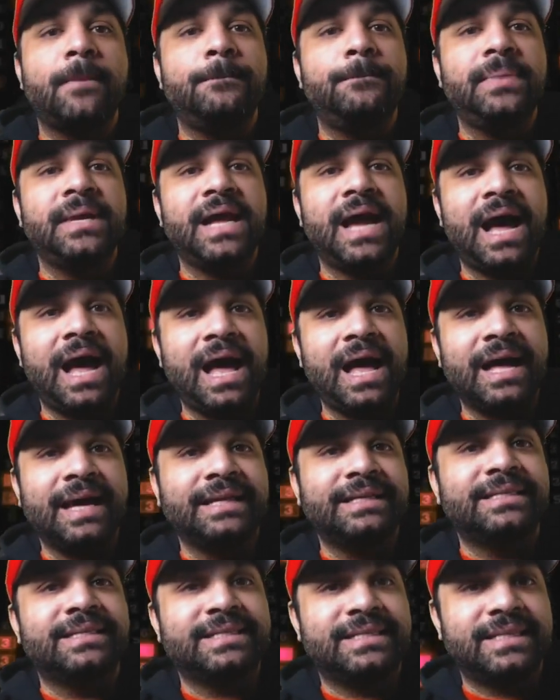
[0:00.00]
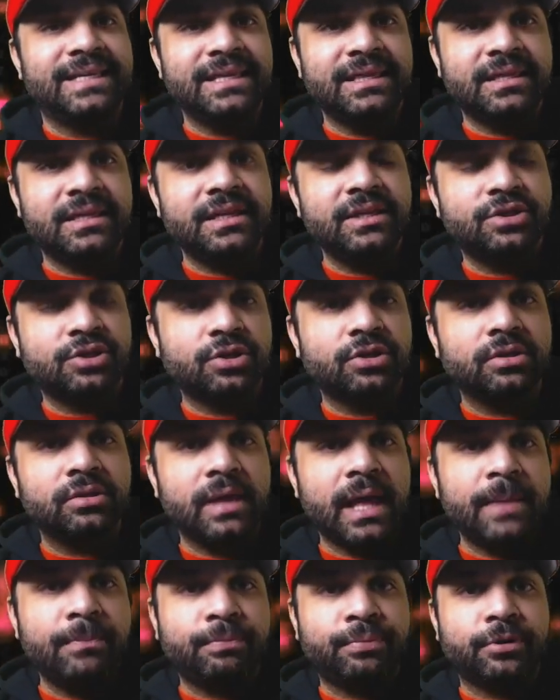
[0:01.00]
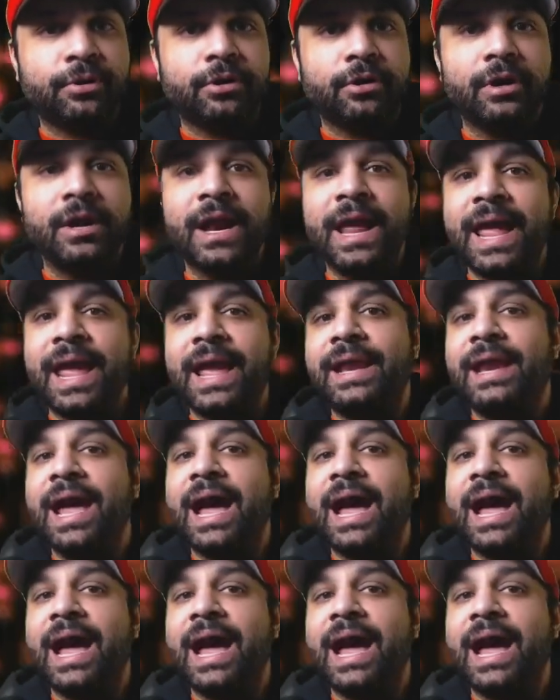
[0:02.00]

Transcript: behind Sith Eternal Emperor and